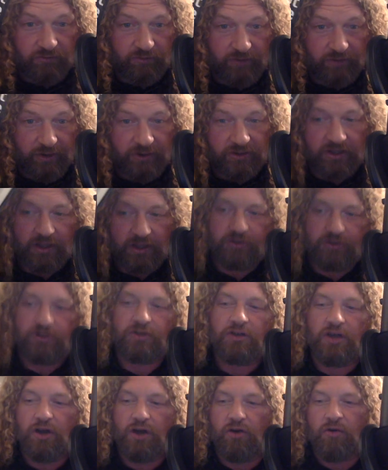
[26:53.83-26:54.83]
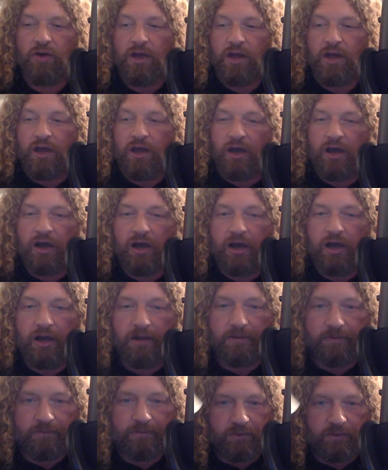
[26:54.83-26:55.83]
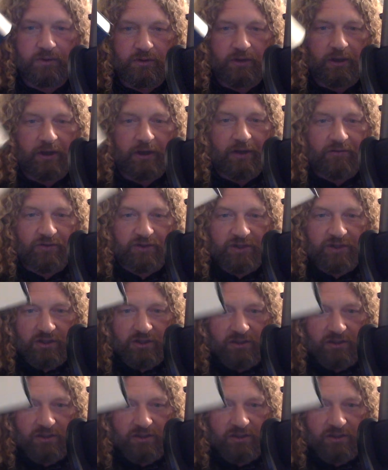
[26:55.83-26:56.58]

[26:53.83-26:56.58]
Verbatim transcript: from the Great Challenge know, uh, obviously